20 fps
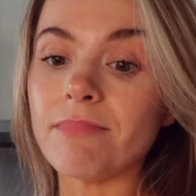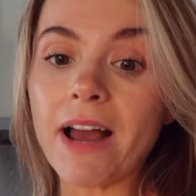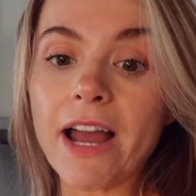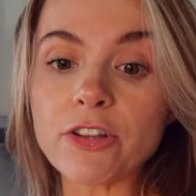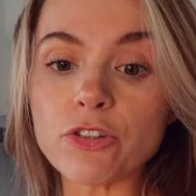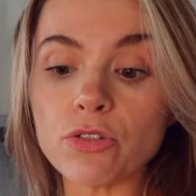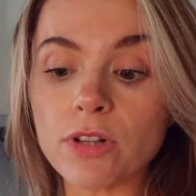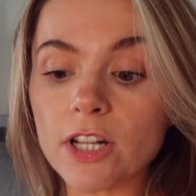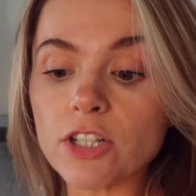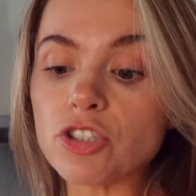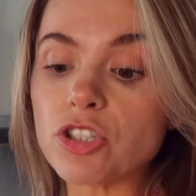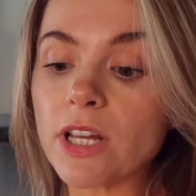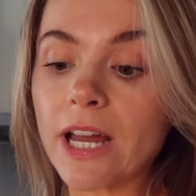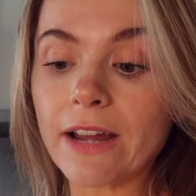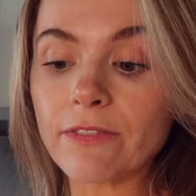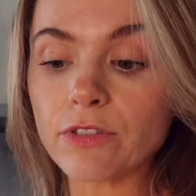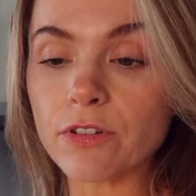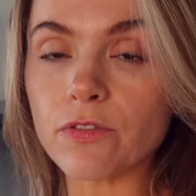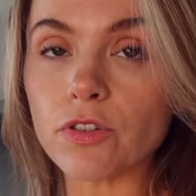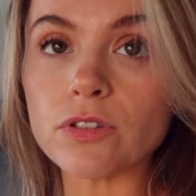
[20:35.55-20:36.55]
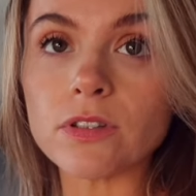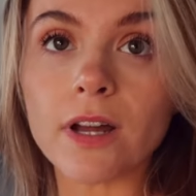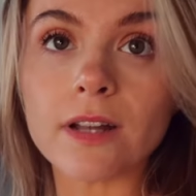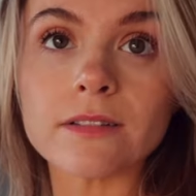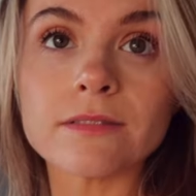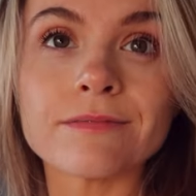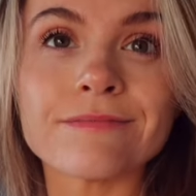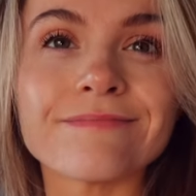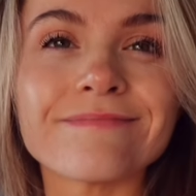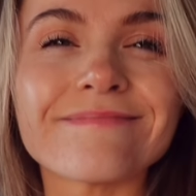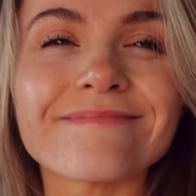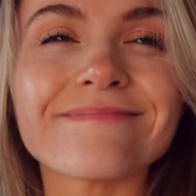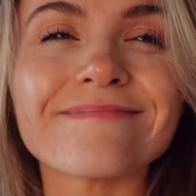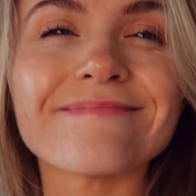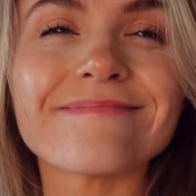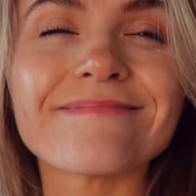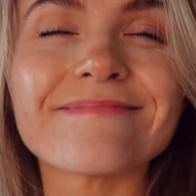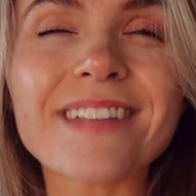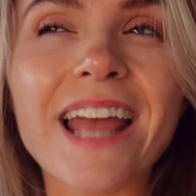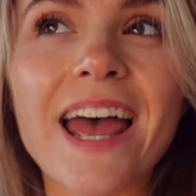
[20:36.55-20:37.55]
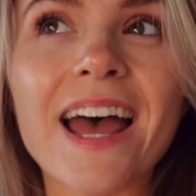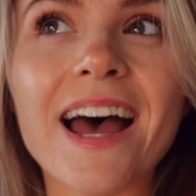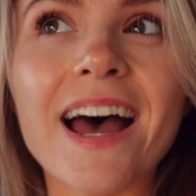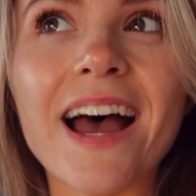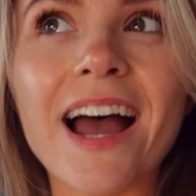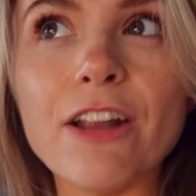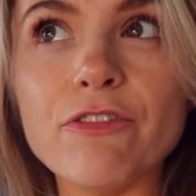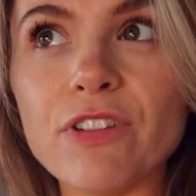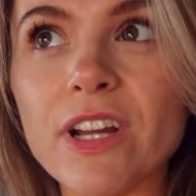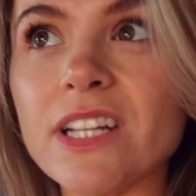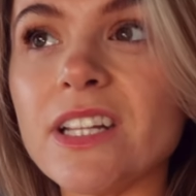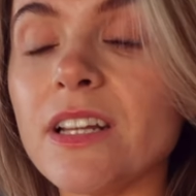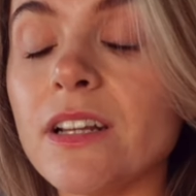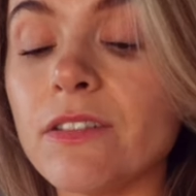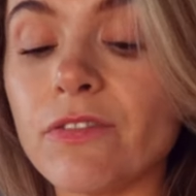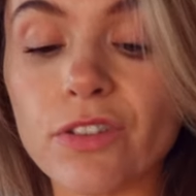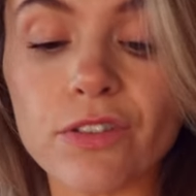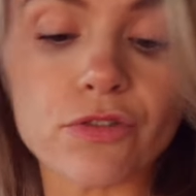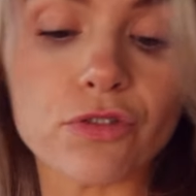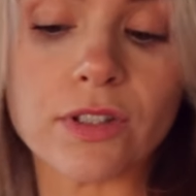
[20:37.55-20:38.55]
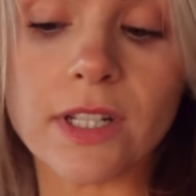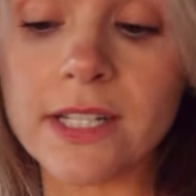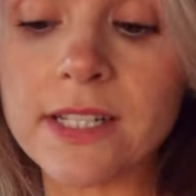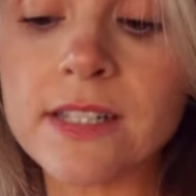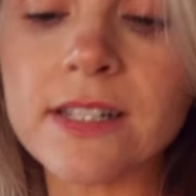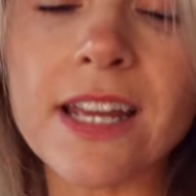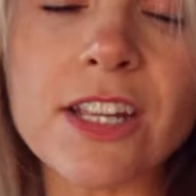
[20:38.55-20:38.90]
And you literally have your food done and ready for a few days.